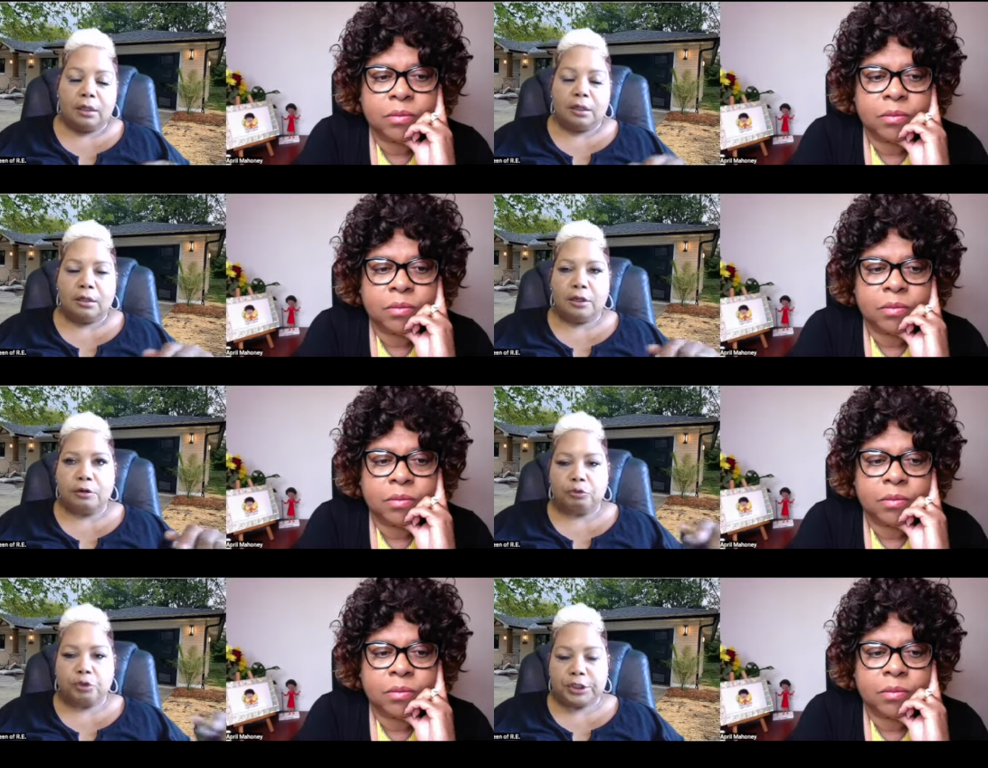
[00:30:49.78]
Speaker 1: There are
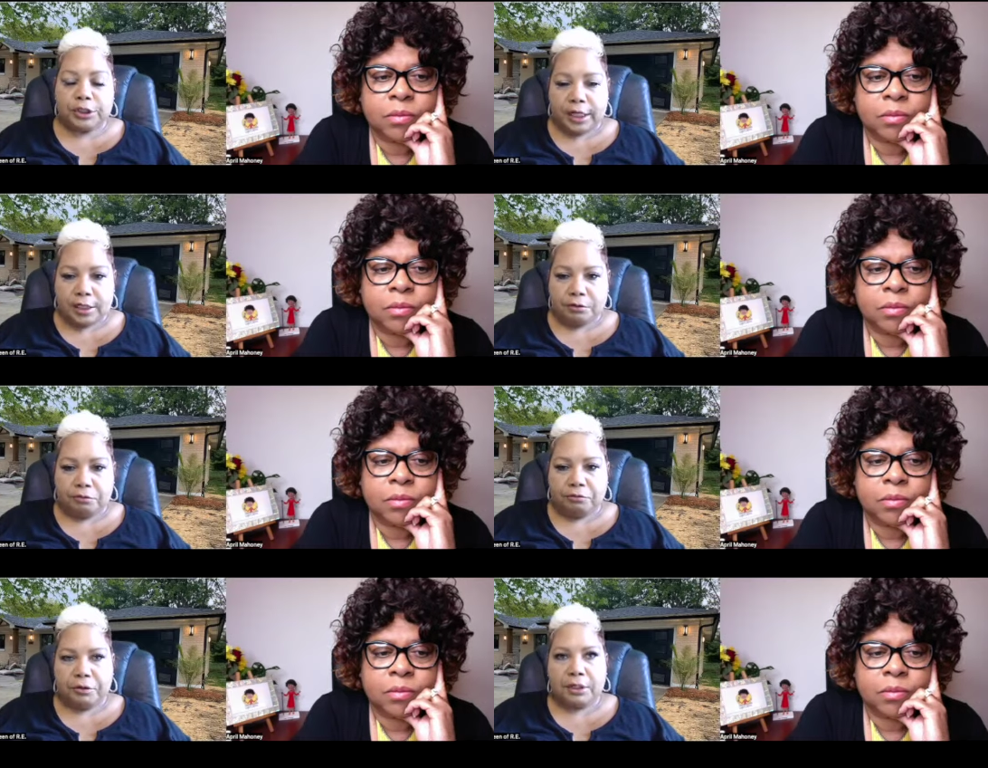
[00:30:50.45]
origination
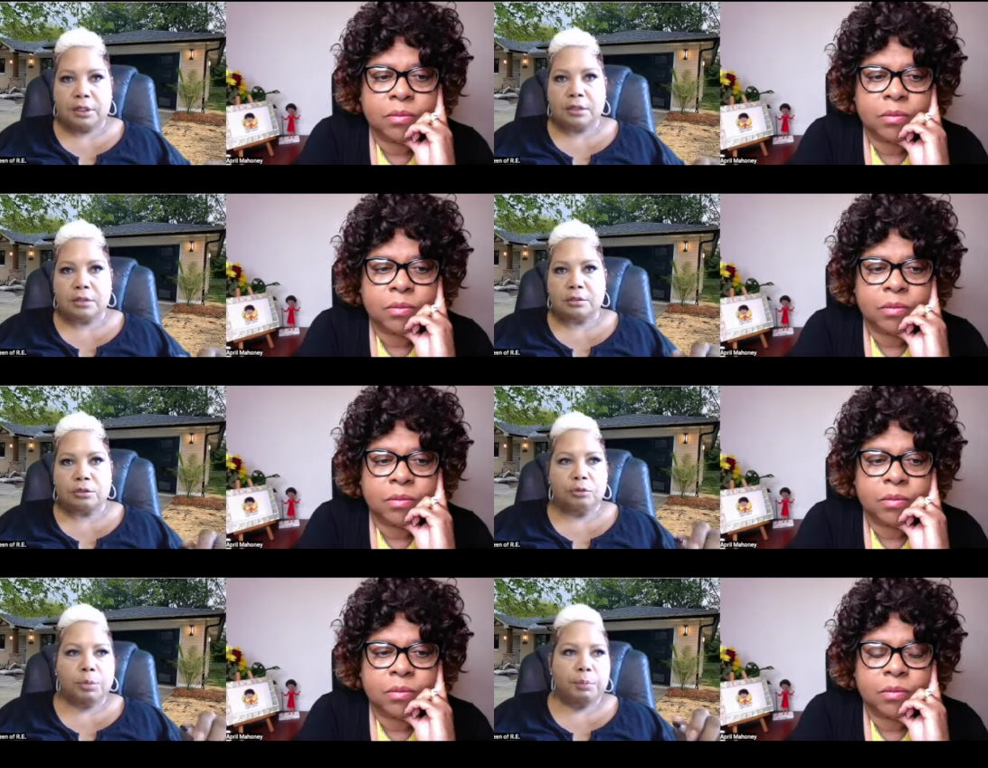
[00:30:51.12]
fees. You
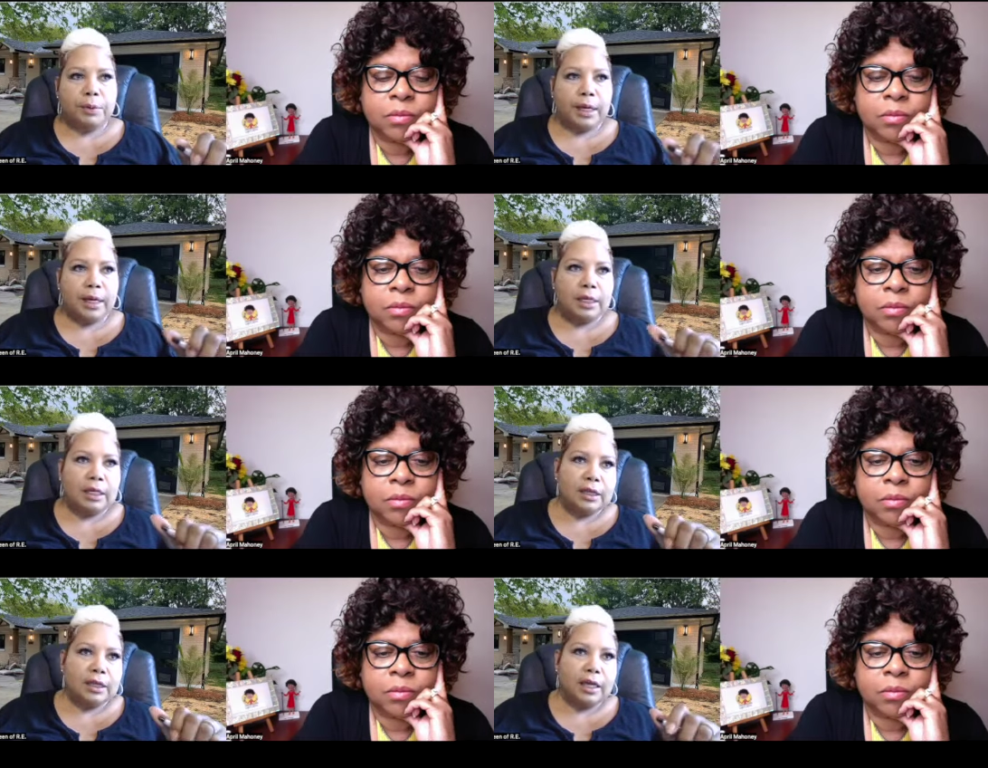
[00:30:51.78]
could be paying
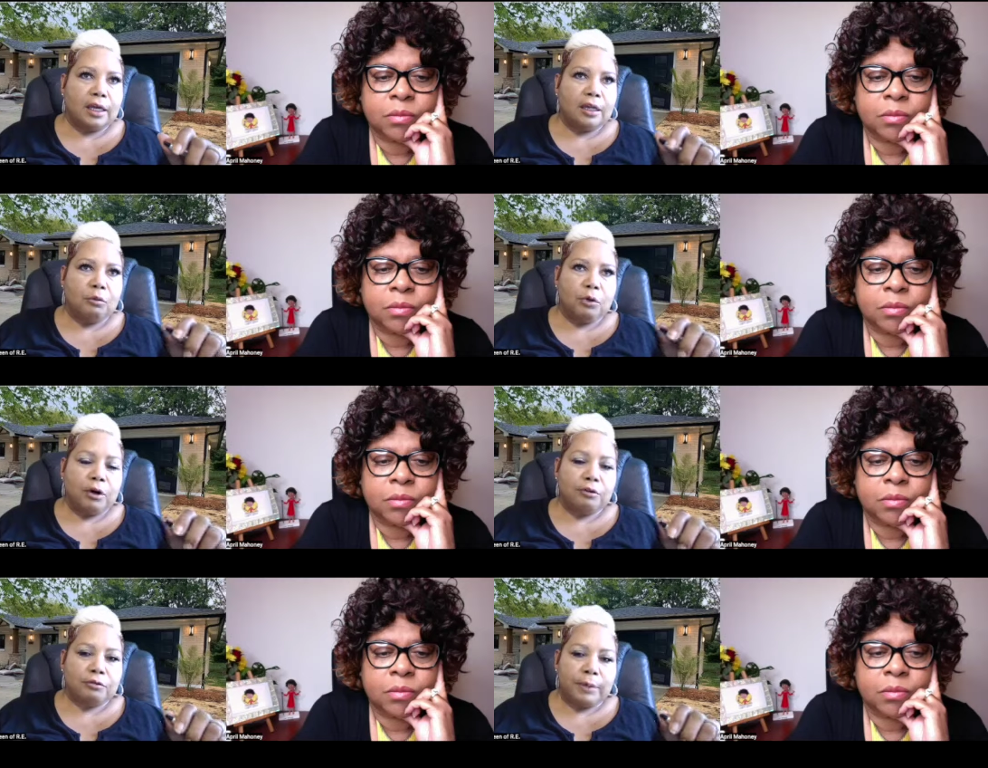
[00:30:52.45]
anything, anywhere
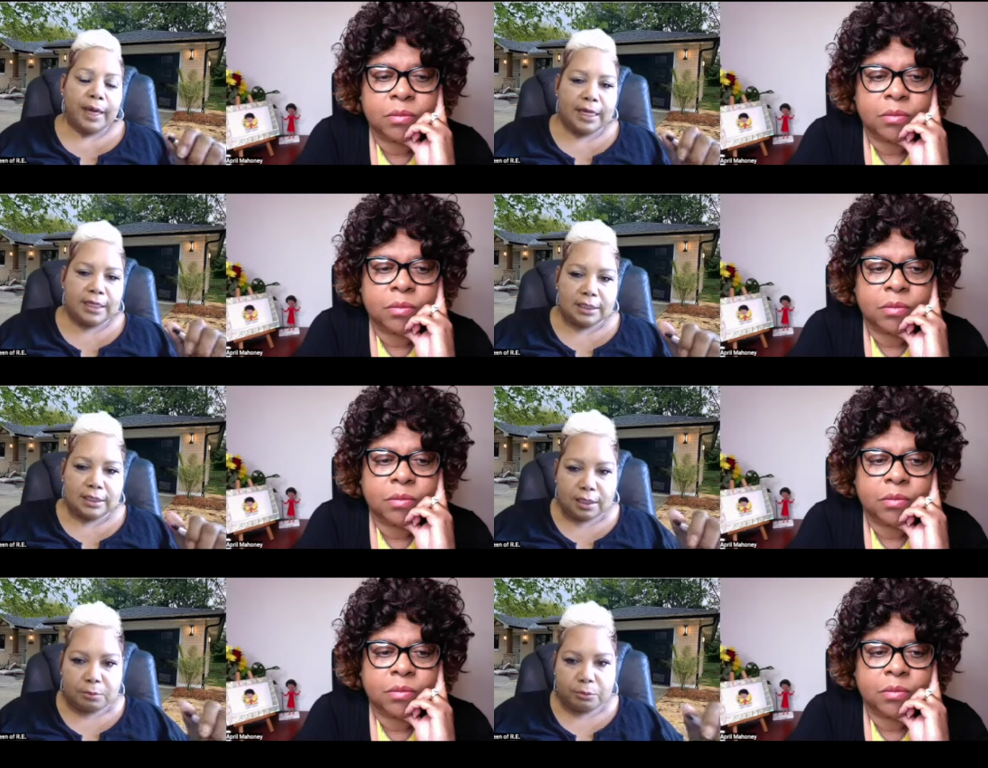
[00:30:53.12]
from eight to
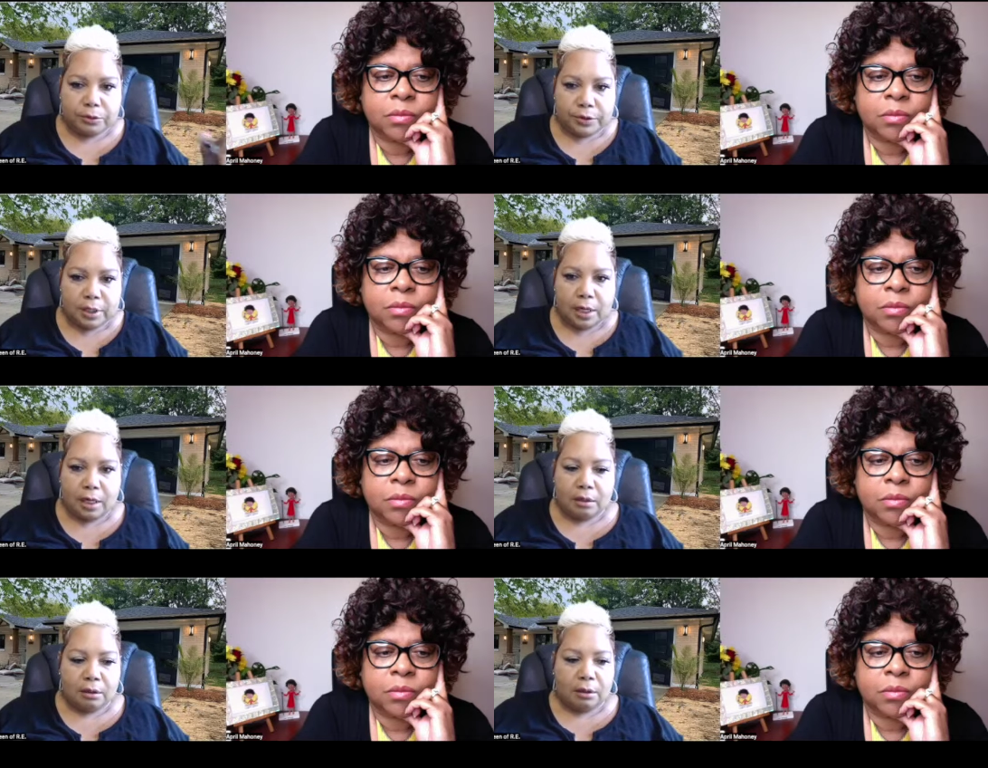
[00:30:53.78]
ten percent
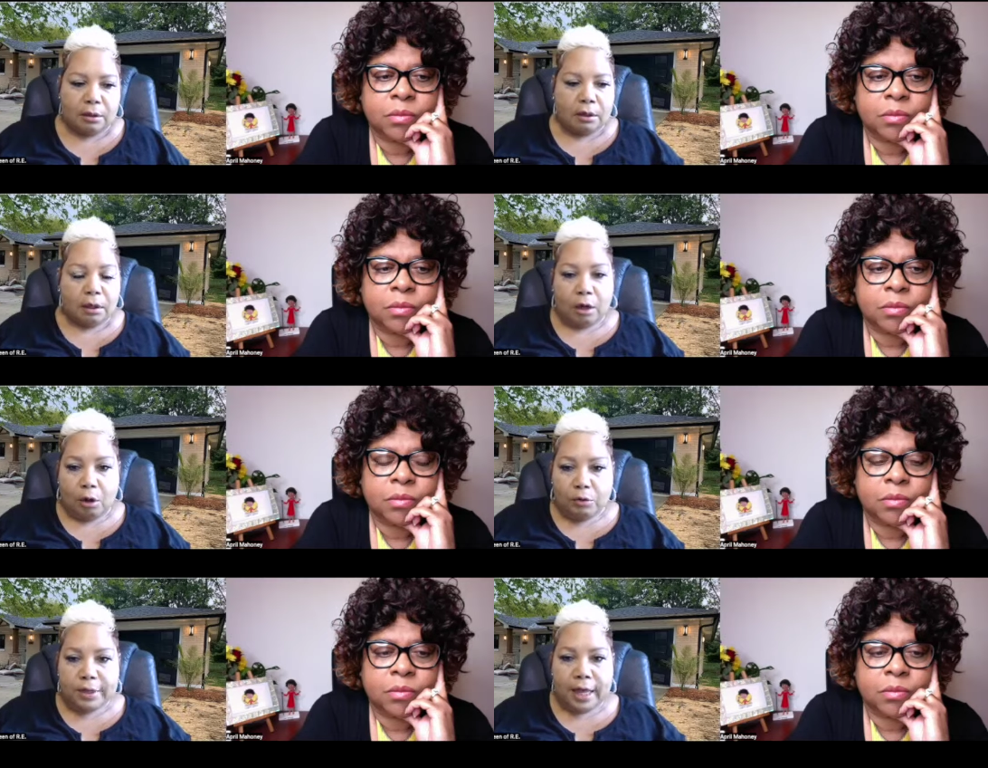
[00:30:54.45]

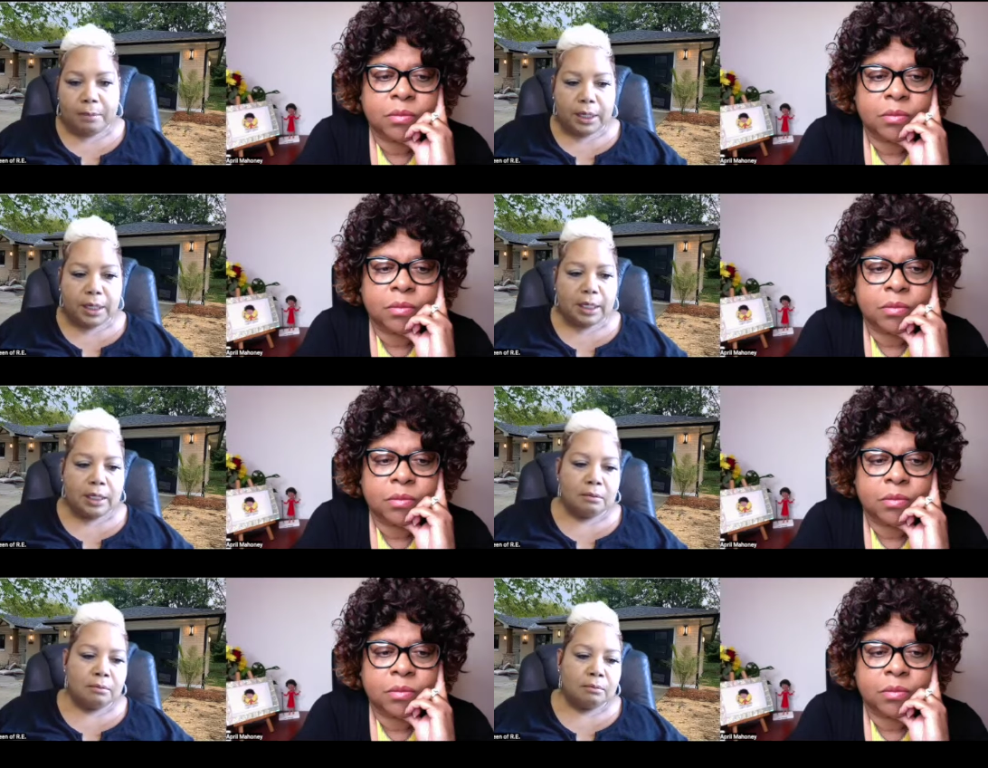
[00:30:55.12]
on that money,
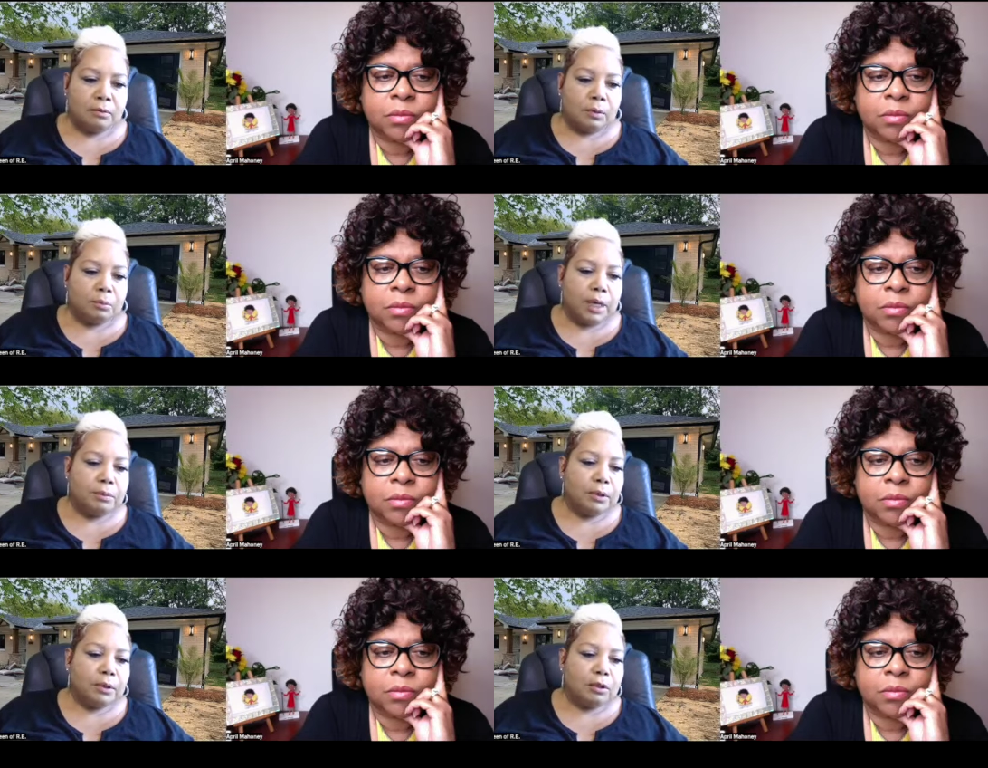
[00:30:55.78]
maybe
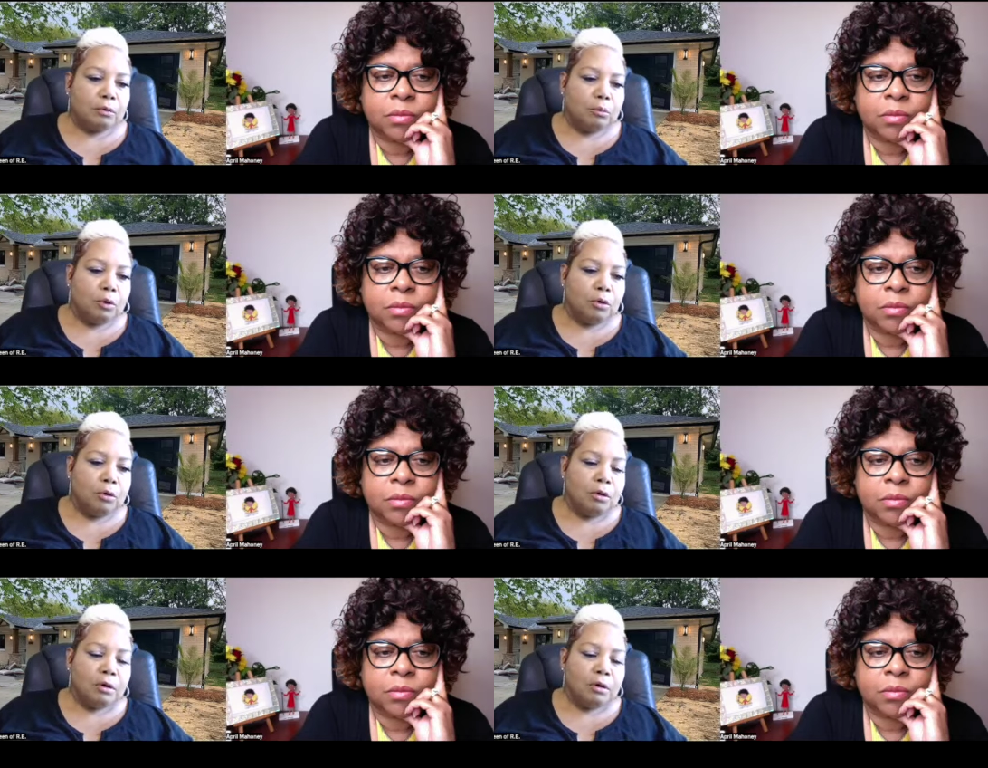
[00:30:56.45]
a little more.